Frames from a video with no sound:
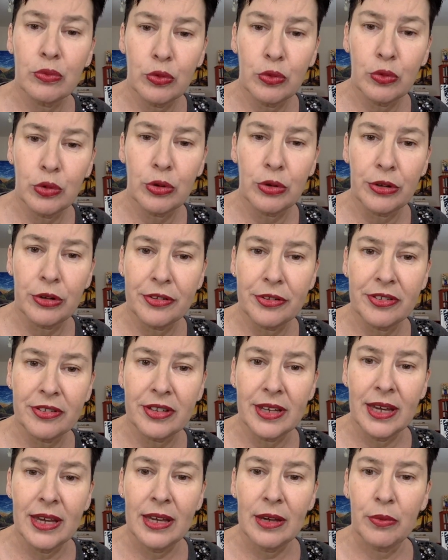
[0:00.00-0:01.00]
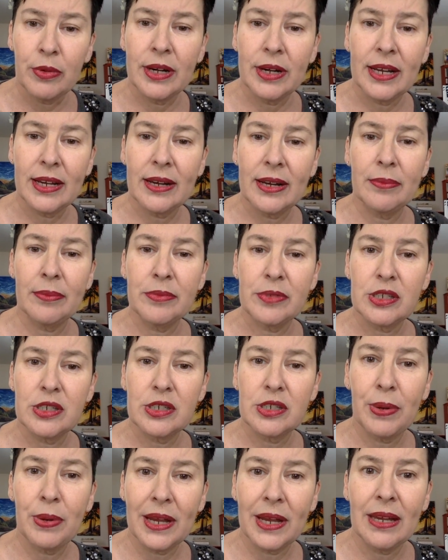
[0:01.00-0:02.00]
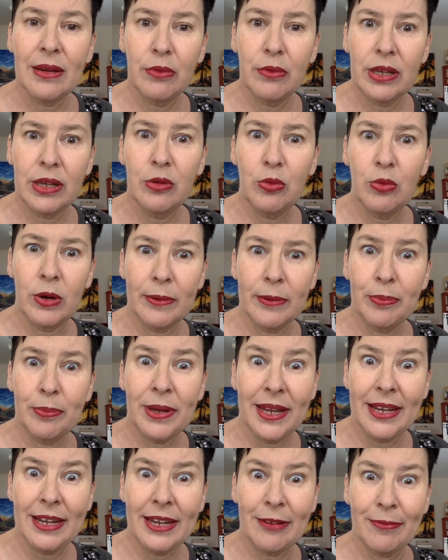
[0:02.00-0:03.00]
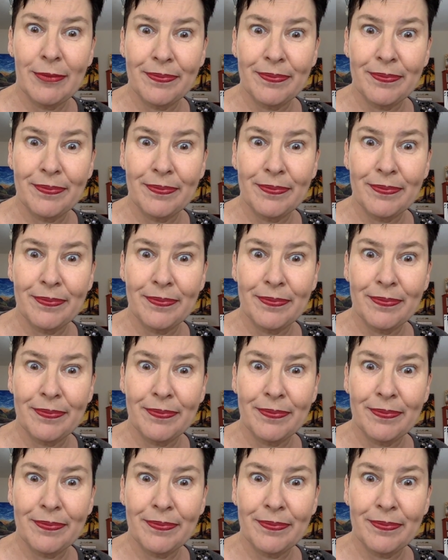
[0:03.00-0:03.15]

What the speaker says: rules when it comes to picking what you want to paint.